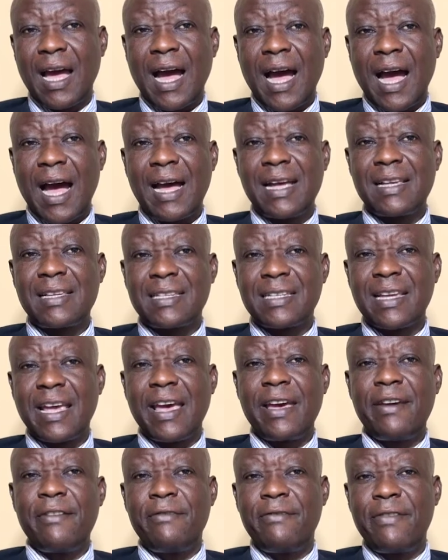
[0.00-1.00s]
as
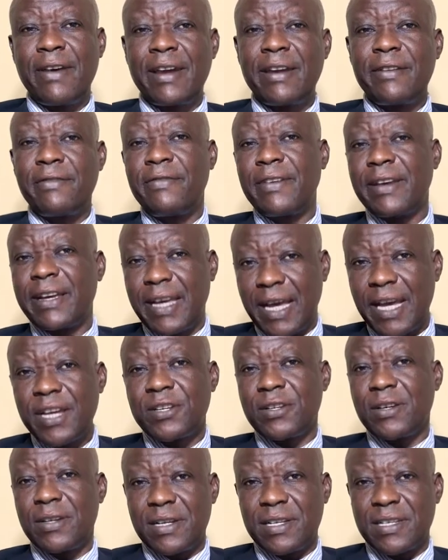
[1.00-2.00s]
a
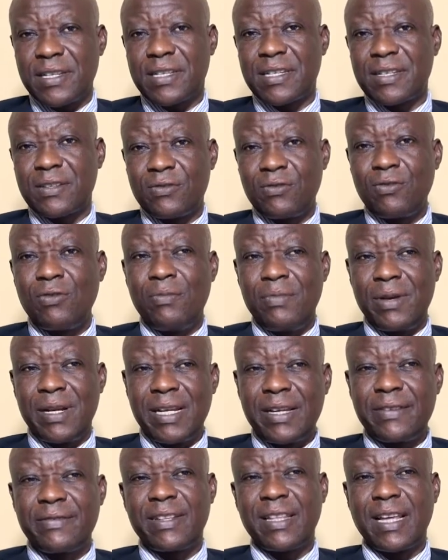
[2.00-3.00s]
verificationist who
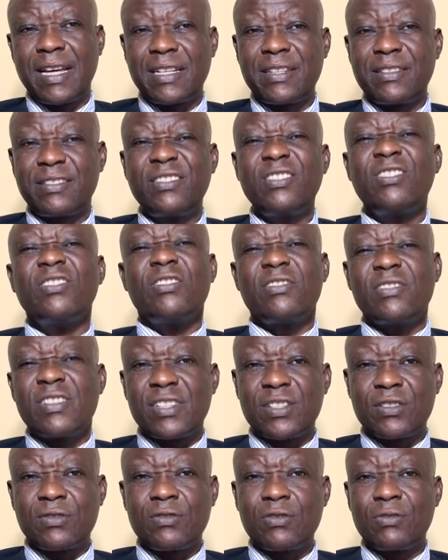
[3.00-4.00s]
believed that
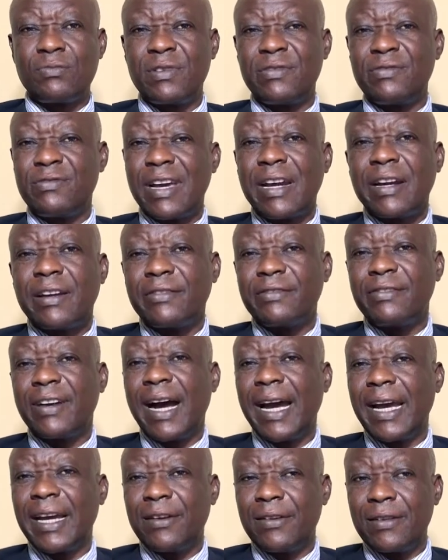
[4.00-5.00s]
theories could be
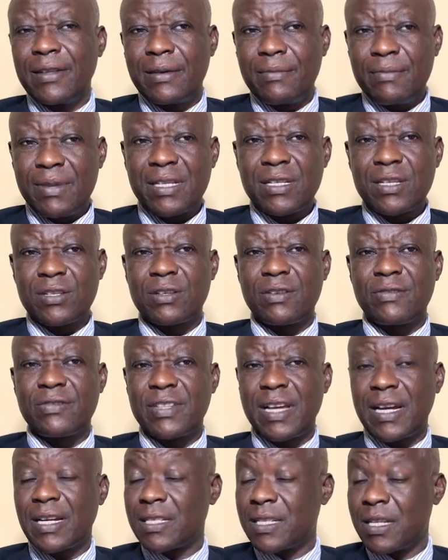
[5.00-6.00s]
verified on the basis of
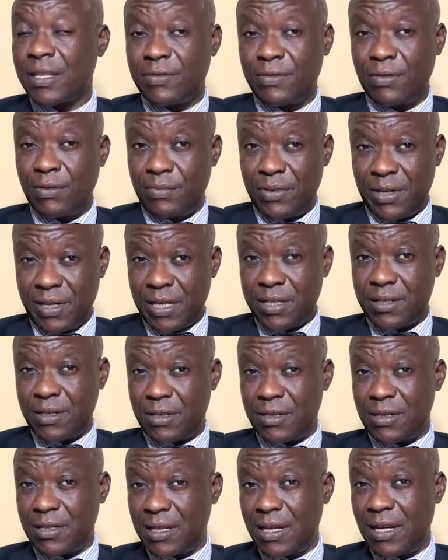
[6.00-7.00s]
successful
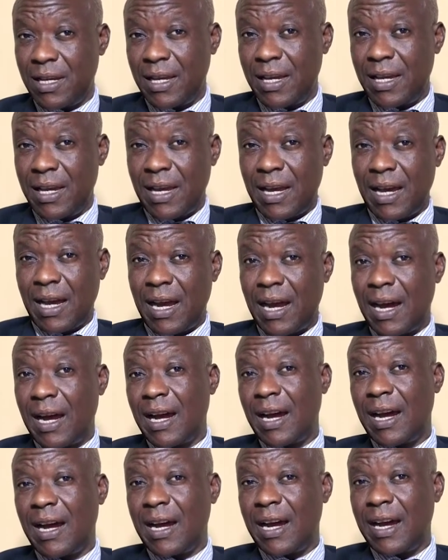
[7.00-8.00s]
predictions,
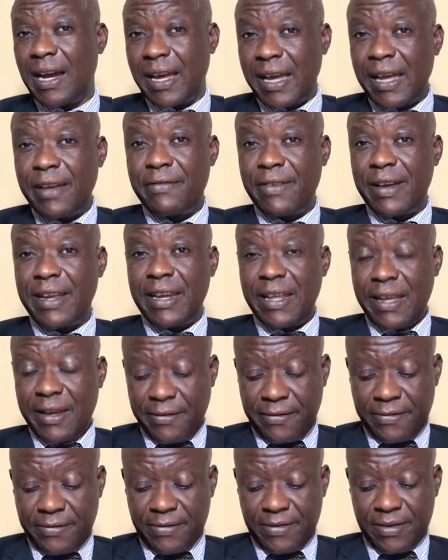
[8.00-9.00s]
even
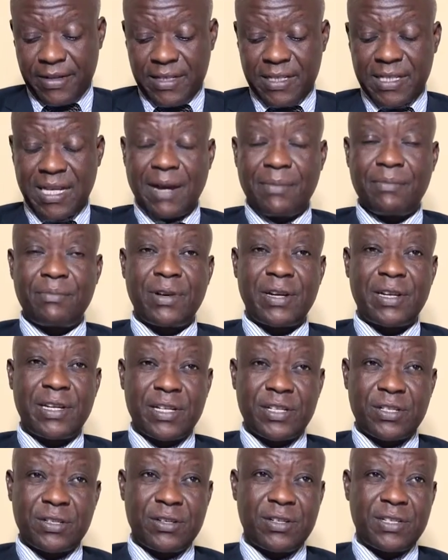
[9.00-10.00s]
if some
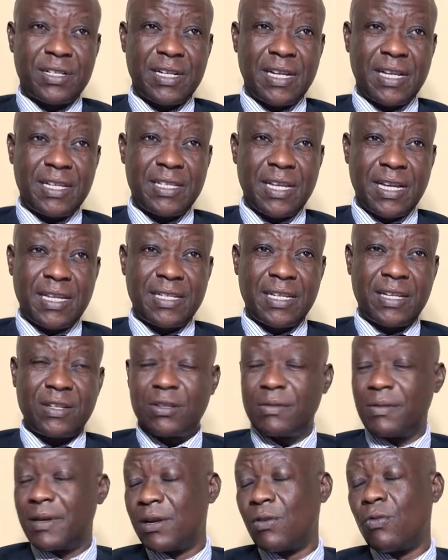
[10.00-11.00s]
predictions, ladies and
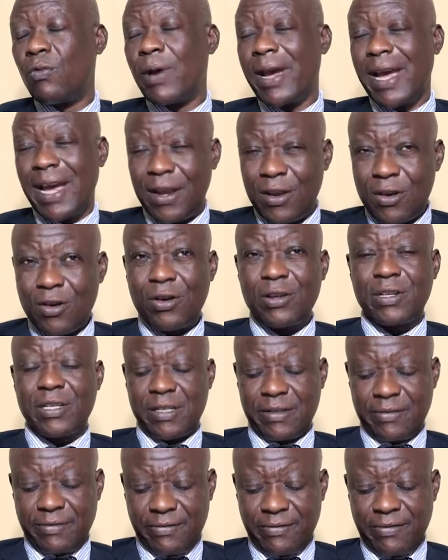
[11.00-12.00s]
gentlemen, were
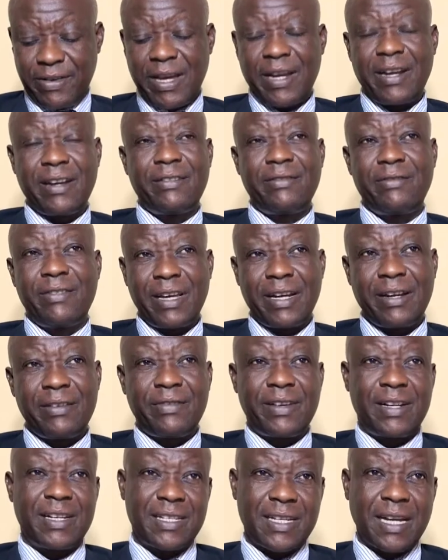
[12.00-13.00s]
not very, very,
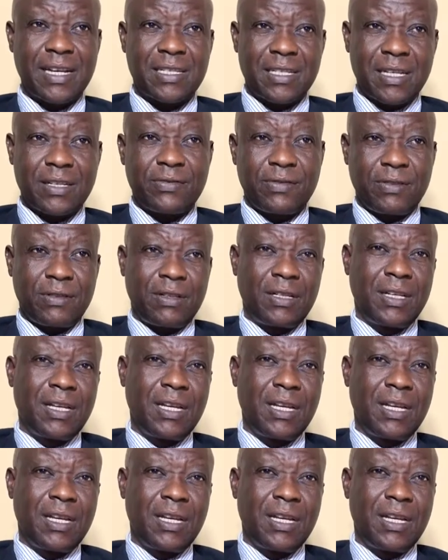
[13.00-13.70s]
very successful.